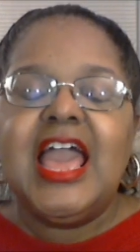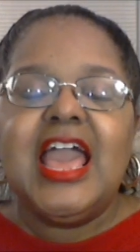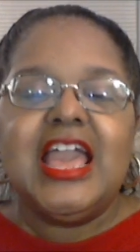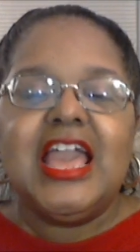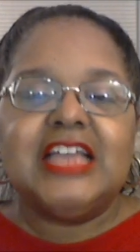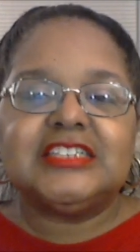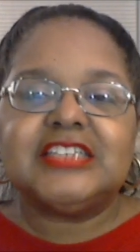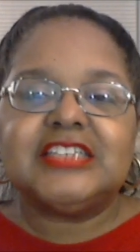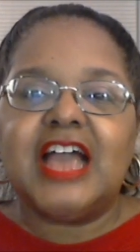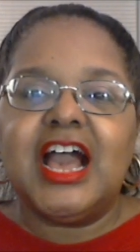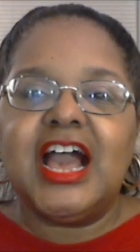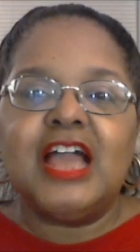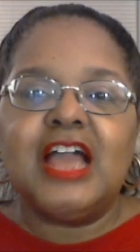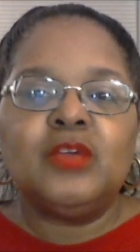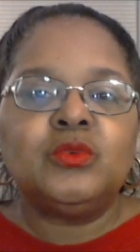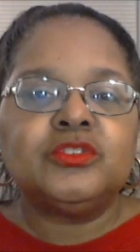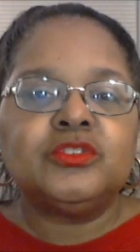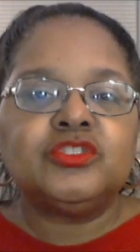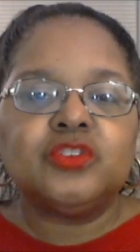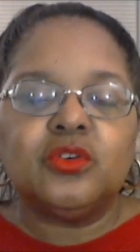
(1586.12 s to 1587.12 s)
And I
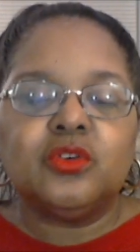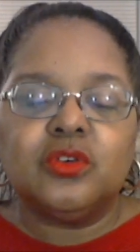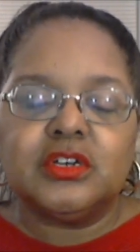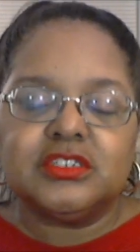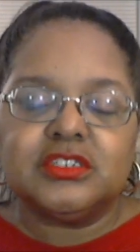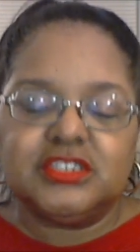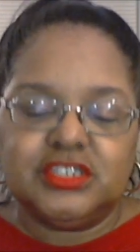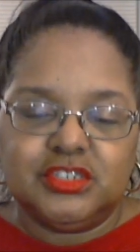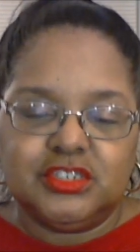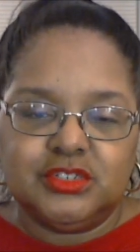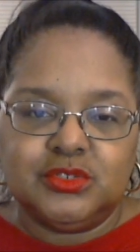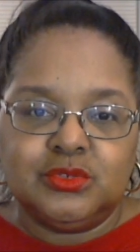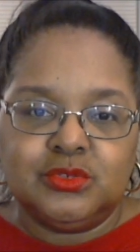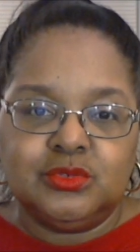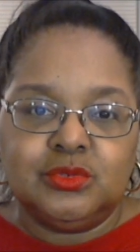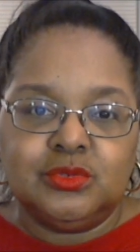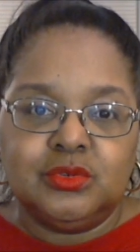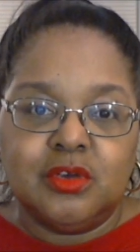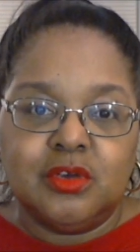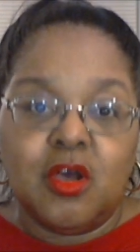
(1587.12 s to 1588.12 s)
will talk to
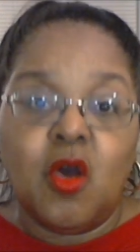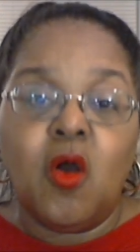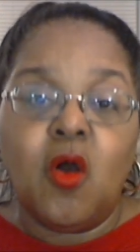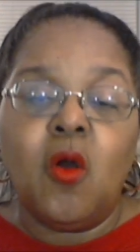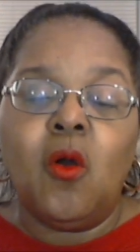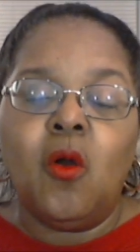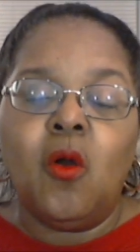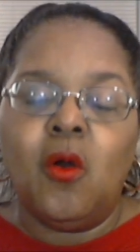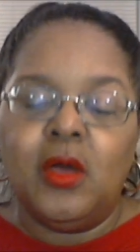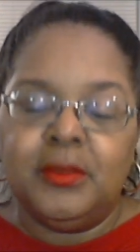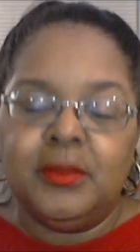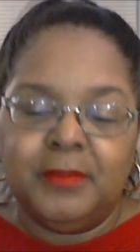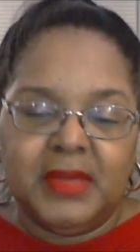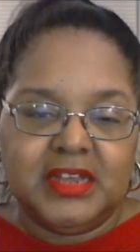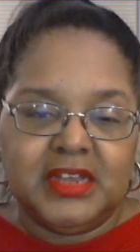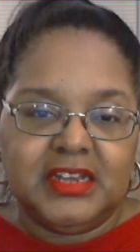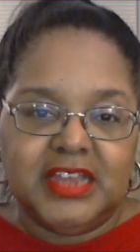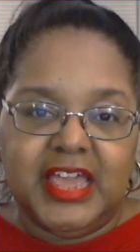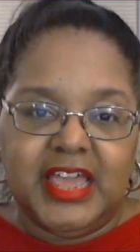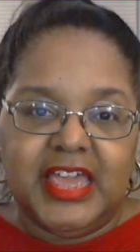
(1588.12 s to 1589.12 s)
you on
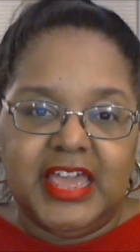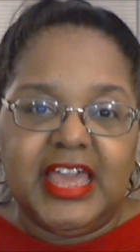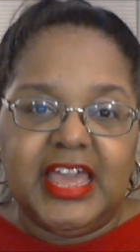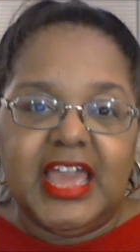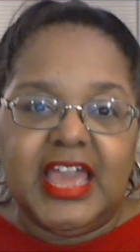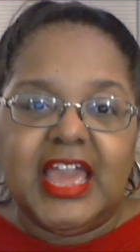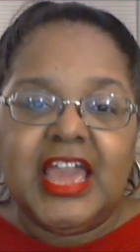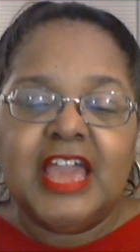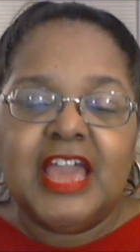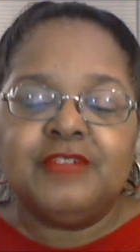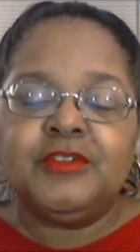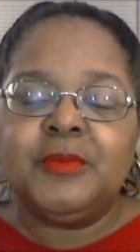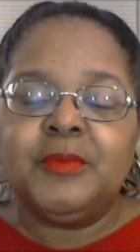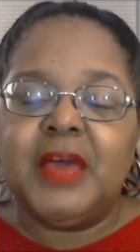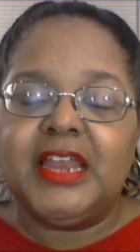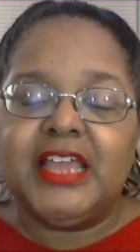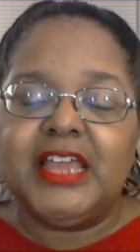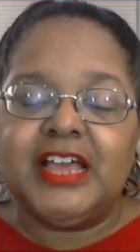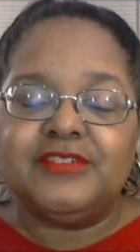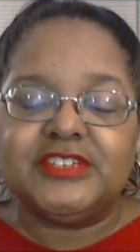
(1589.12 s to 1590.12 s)
Monday.
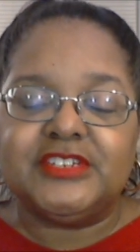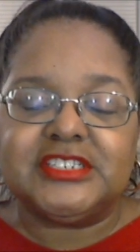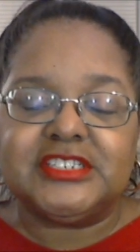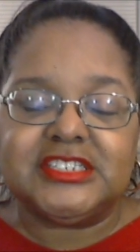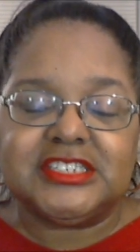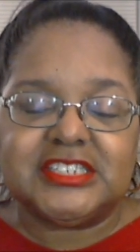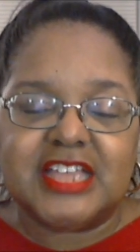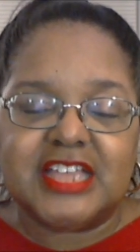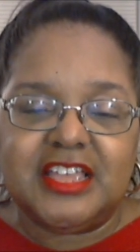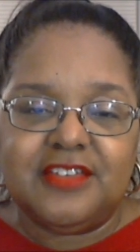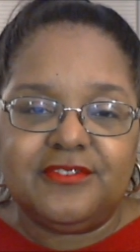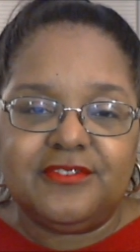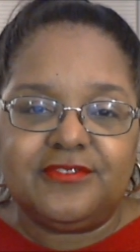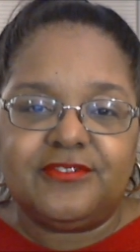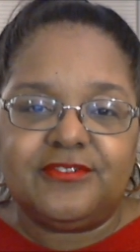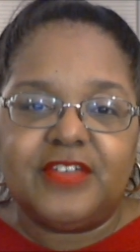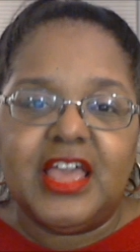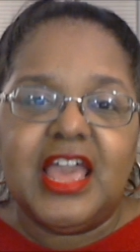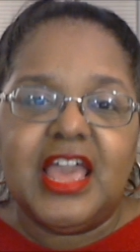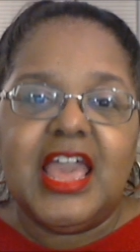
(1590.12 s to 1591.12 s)
Everybody have a safe
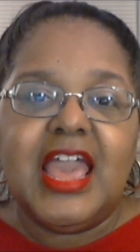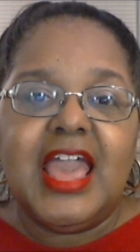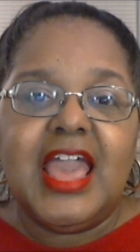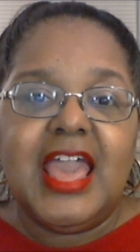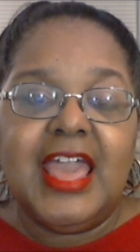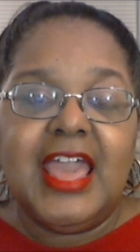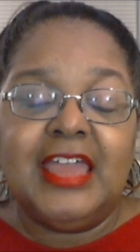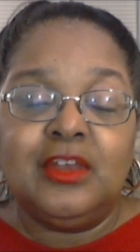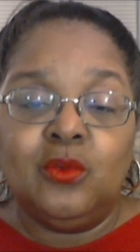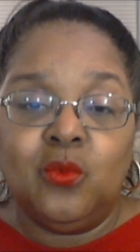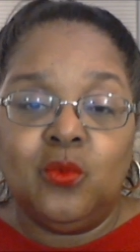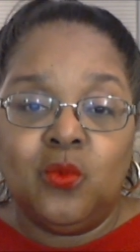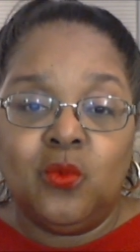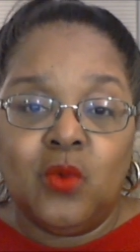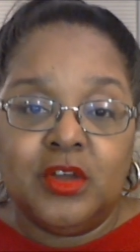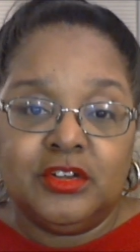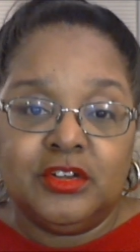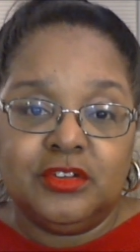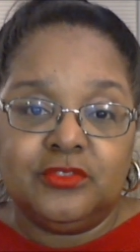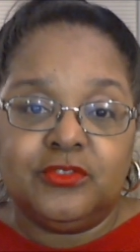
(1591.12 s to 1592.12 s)
and
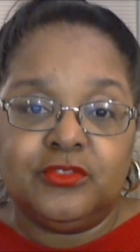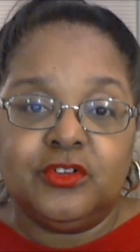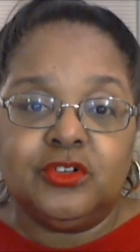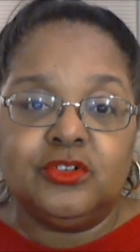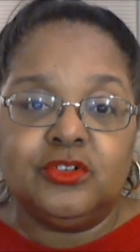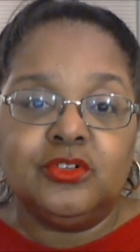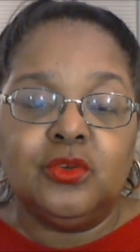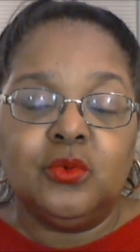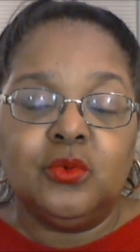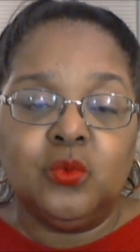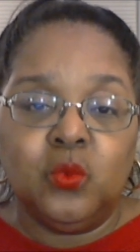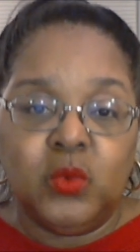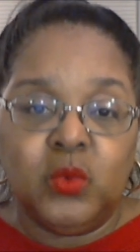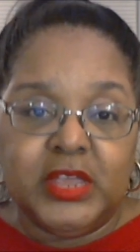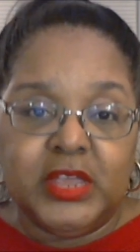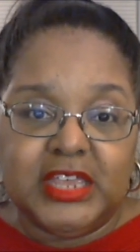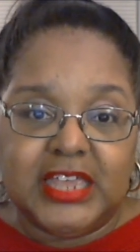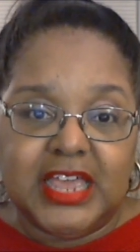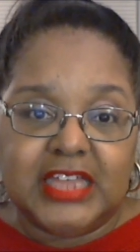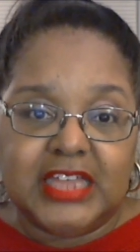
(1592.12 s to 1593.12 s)
wonderful
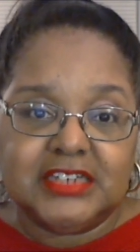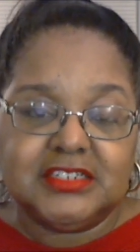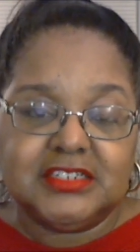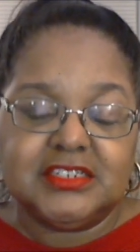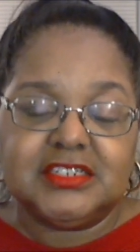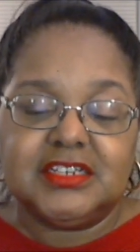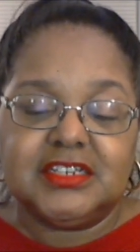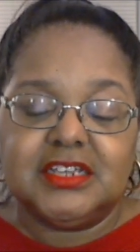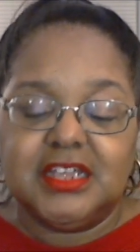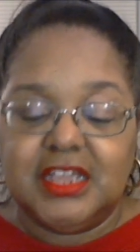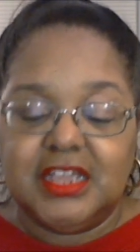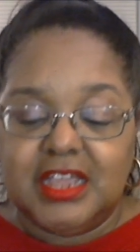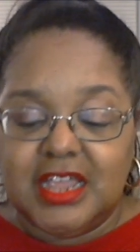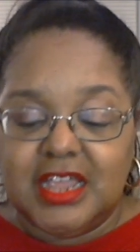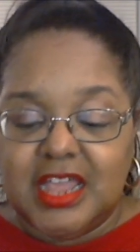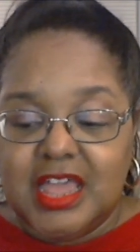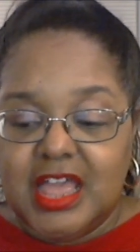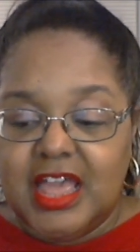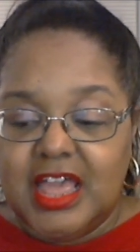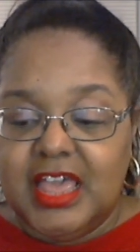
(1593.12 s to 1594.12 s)
weekend.
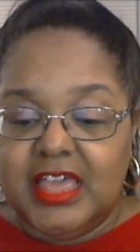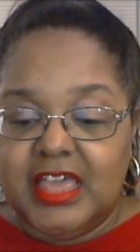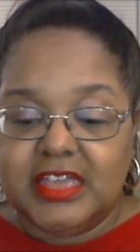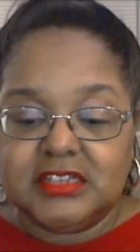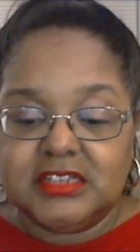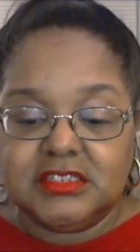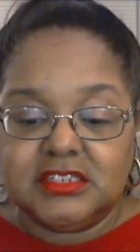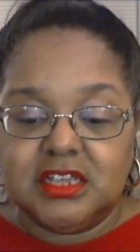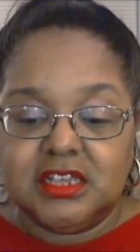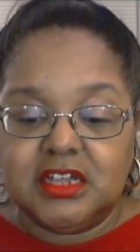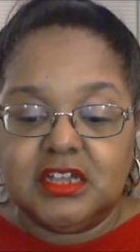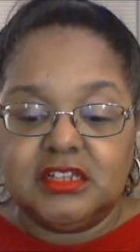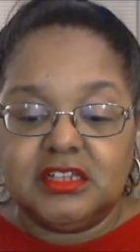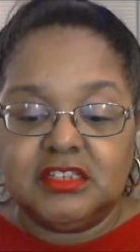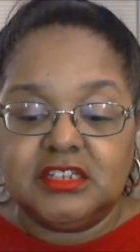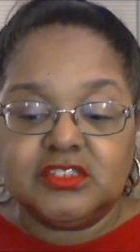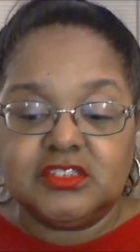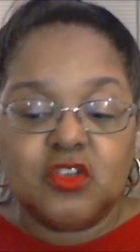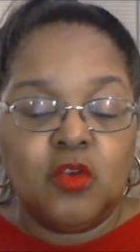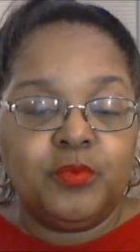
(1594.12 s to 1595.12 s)
And uh,
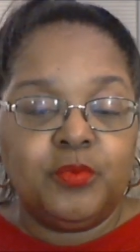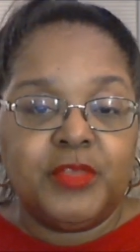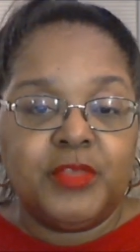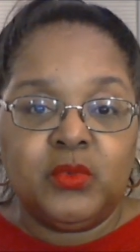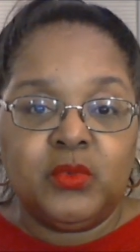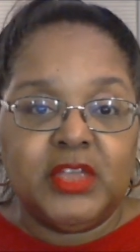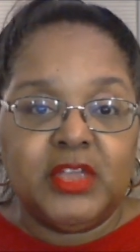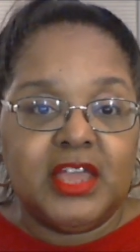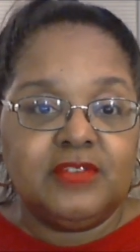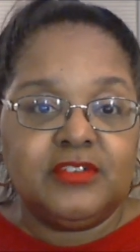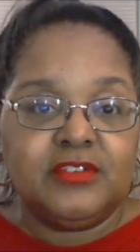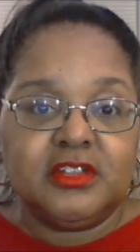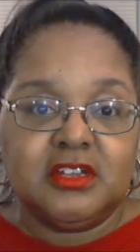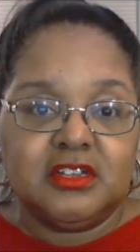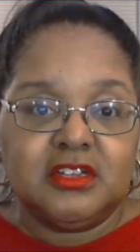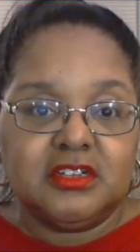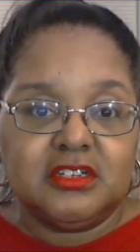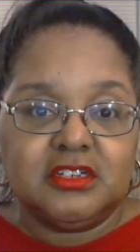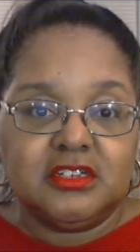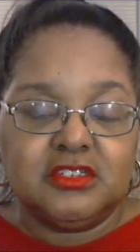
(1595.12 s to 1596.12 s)
let's hope that we have
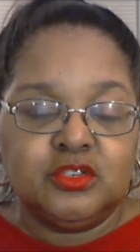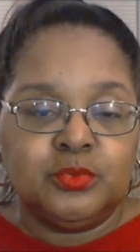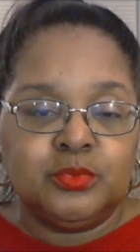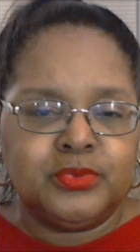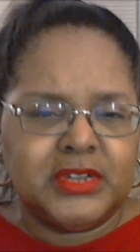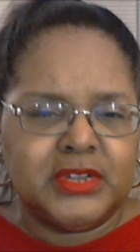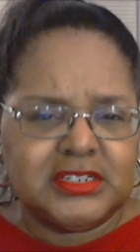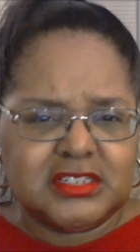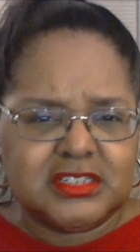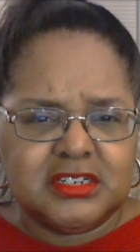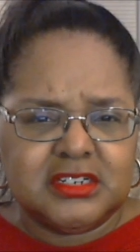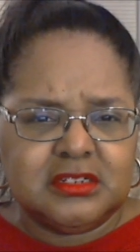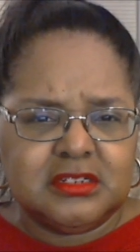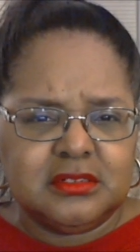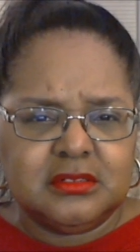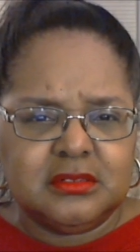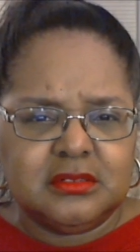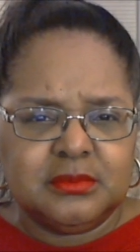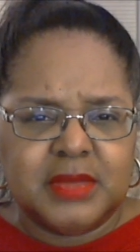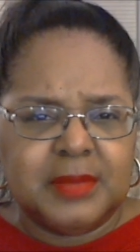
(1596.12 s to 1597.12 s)
a, a new president
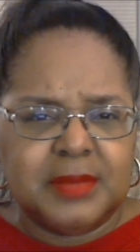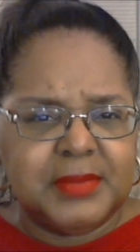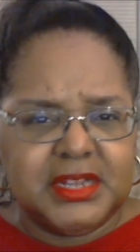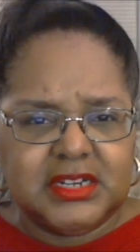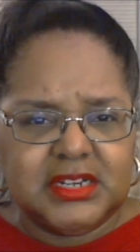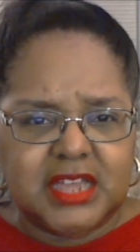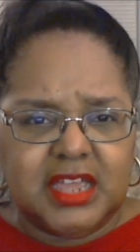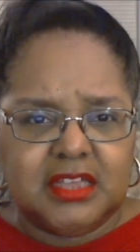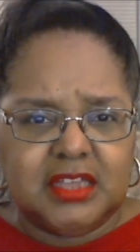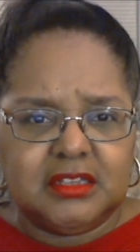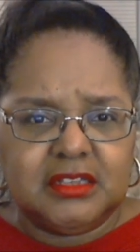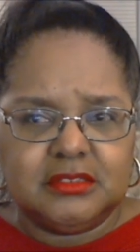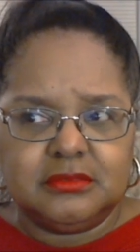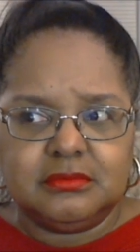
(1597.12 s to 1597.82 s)
by Monday.